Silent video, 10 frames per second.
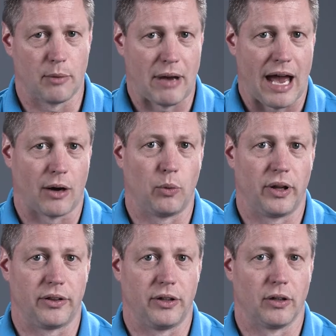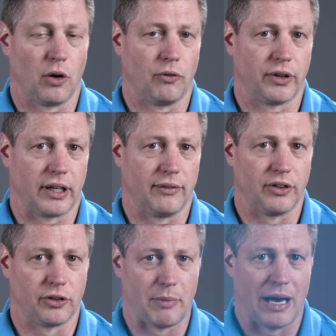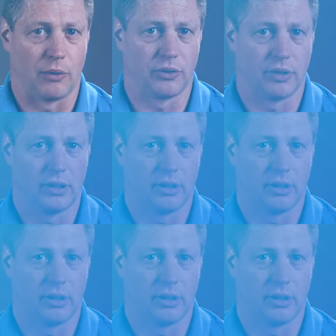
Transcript: get back with your loan forgiveness amount.